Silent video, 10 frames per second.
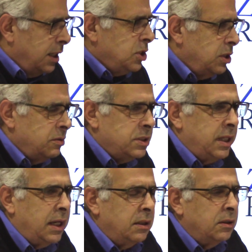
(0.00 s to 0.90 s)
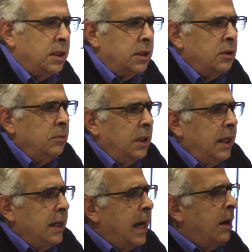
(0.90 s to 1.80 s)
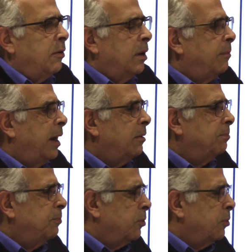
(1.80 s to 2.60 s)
issues that you lay out about